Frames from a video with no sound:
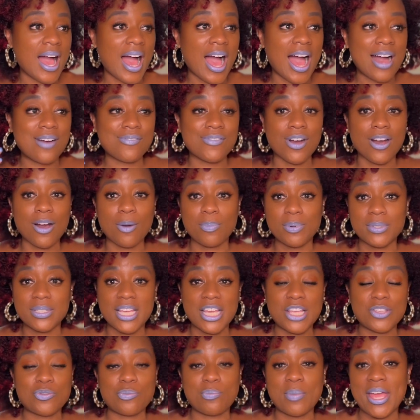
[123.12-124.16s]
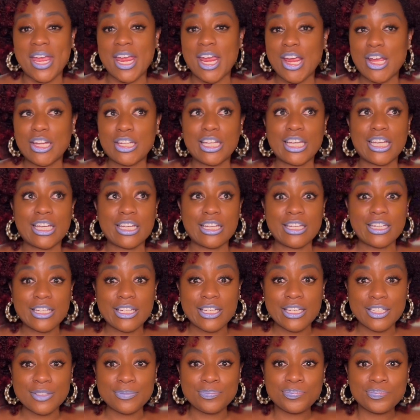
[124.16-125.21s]
I have a couple days with my hair looking
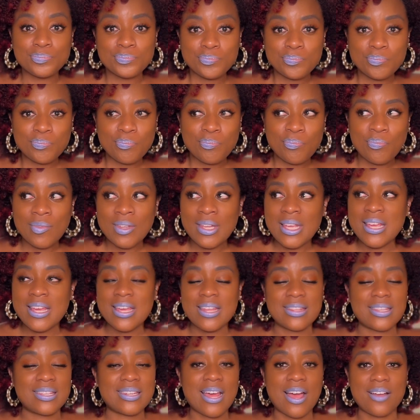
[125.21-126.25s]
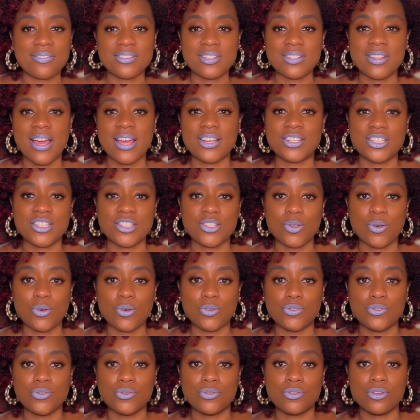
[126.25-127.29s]
good. Then after that just goes
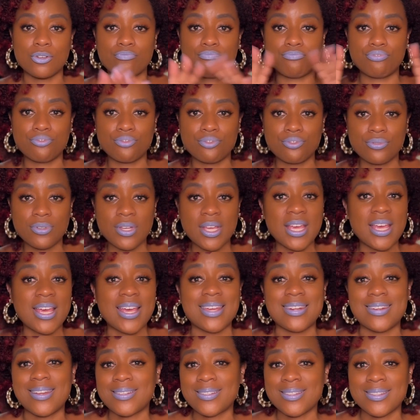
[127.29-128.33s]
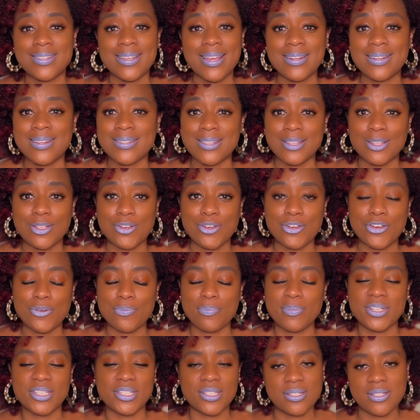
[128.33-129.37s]
to the not to say it doesn't look good,
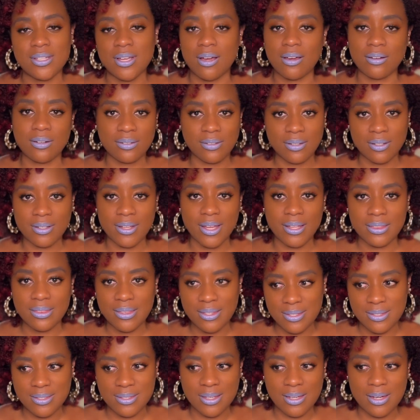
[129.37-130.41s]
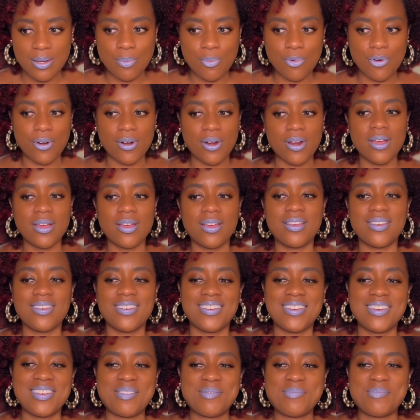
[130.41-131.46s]
but it's just not gonna look like this anymore.
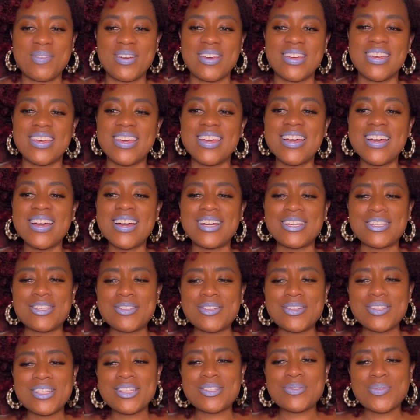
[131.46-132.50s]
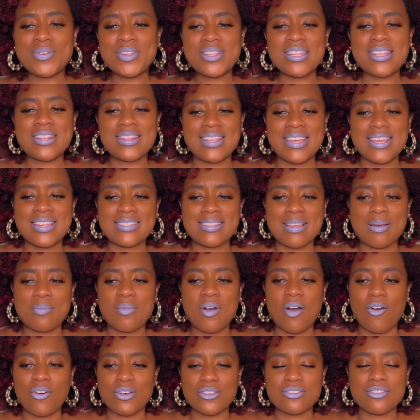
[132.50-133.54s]
But you know, that's one of the things I'm
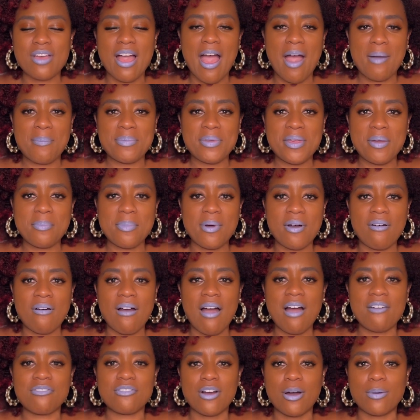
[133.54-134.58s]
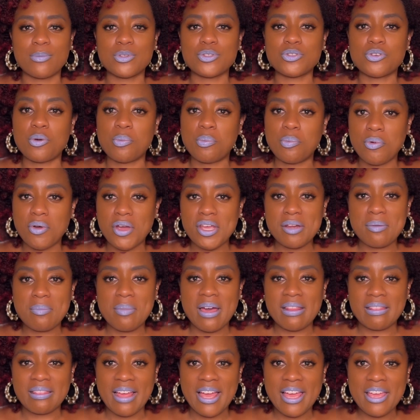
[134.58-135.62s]
also happy about. I've come to a point in my
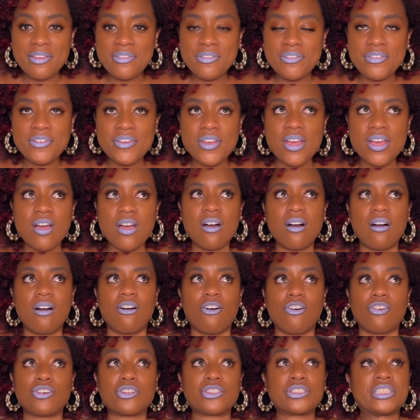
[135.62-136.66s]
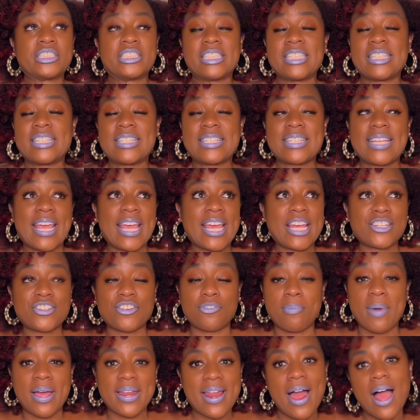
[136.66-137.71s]
life or in the stage
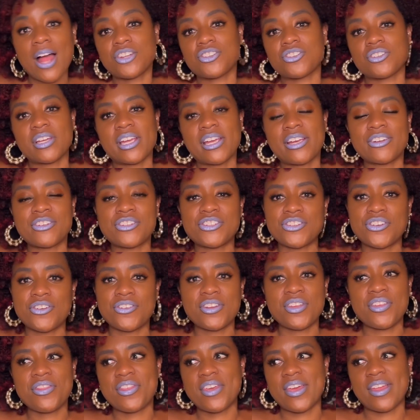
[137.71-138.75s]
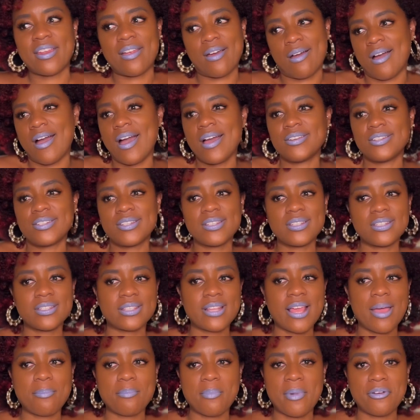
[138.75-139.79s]
of my natural hair journey that I just
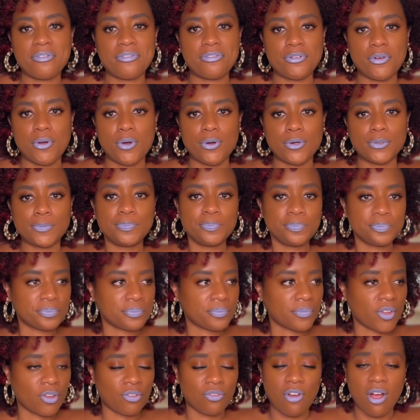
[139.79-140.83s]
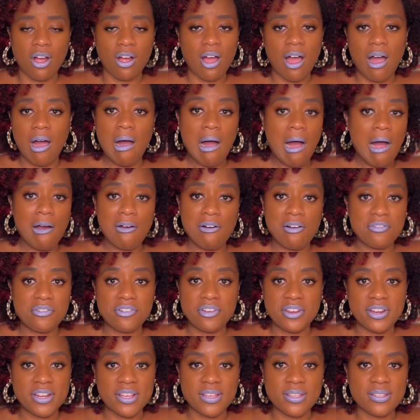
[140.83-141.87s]
let my fro rock out however
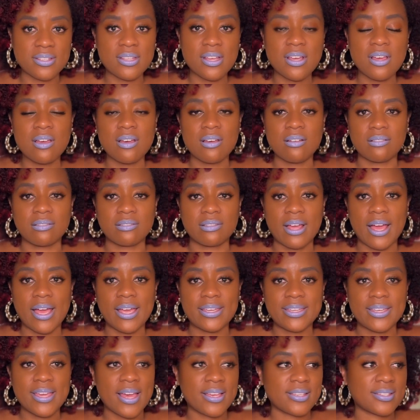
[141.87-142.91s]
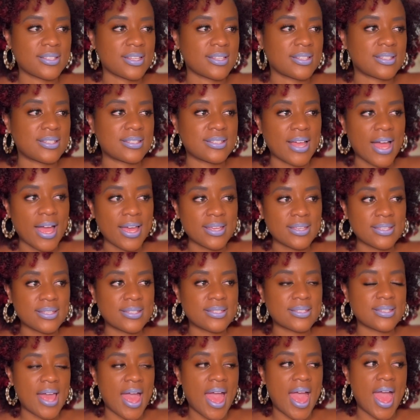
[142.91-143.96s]
it is. Like, yes, it's
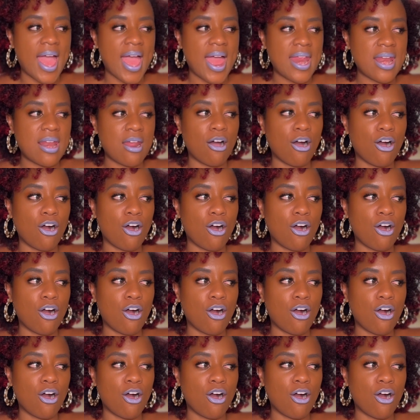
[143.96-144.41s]
nice and